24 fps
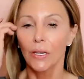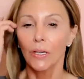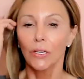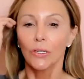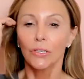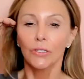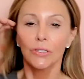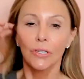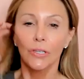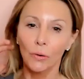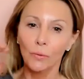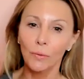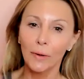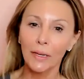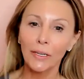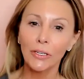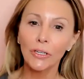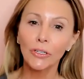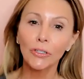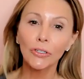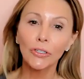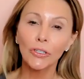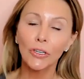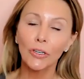So when
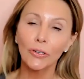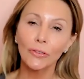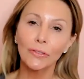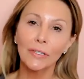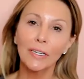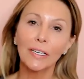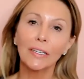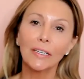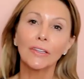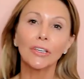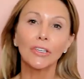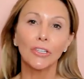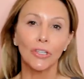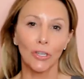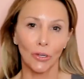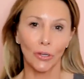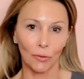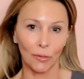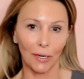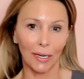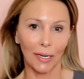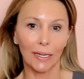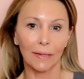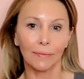you're using the
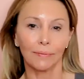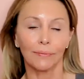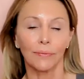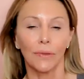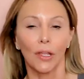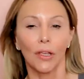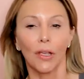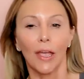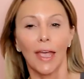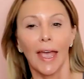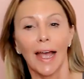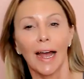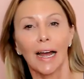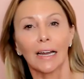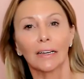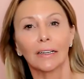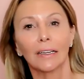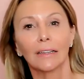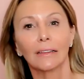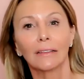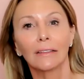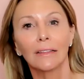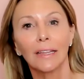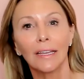unit on
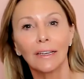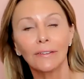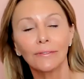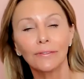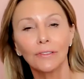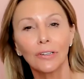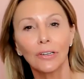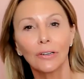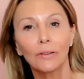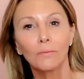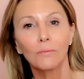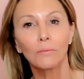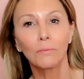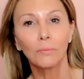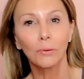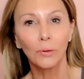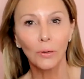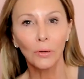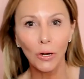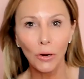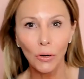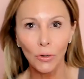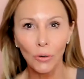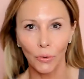a lift
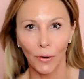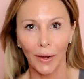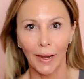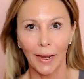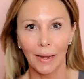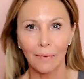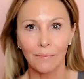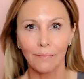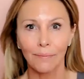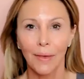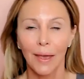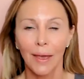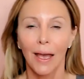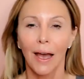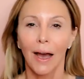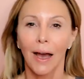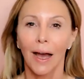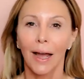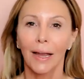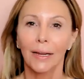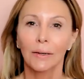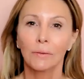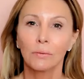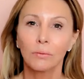program,
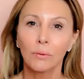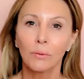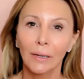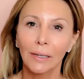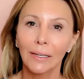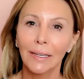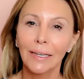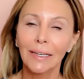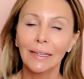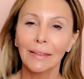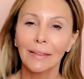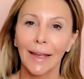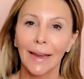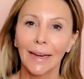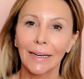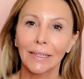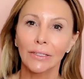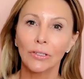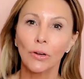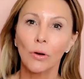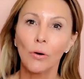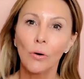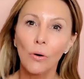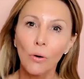I really like
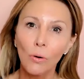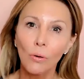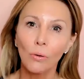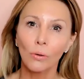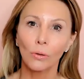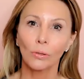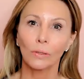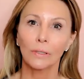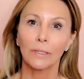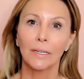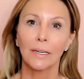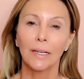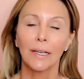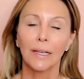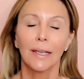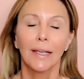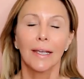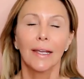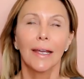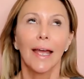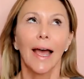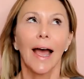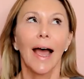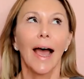to hold.
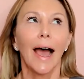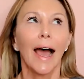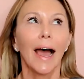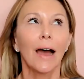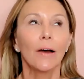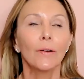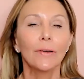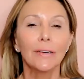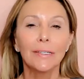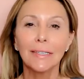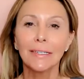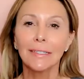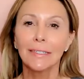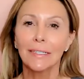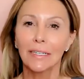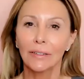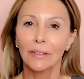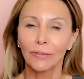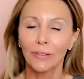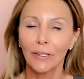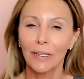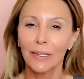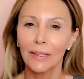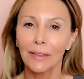How is it
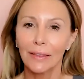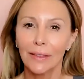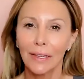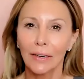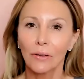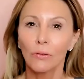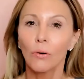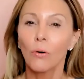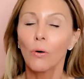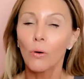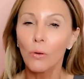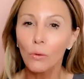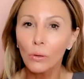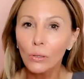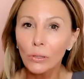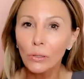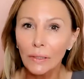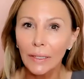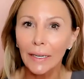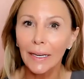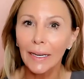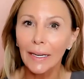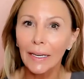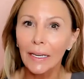different than
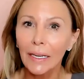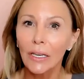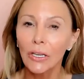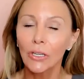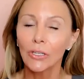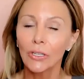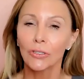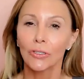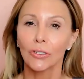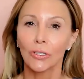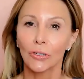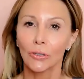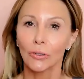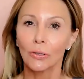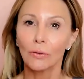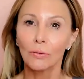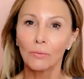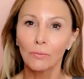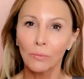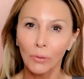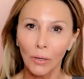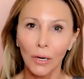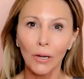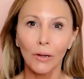holding
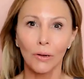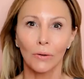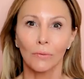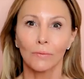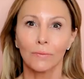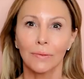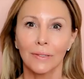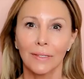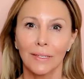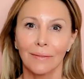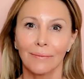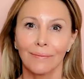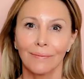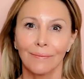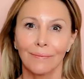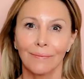two probes?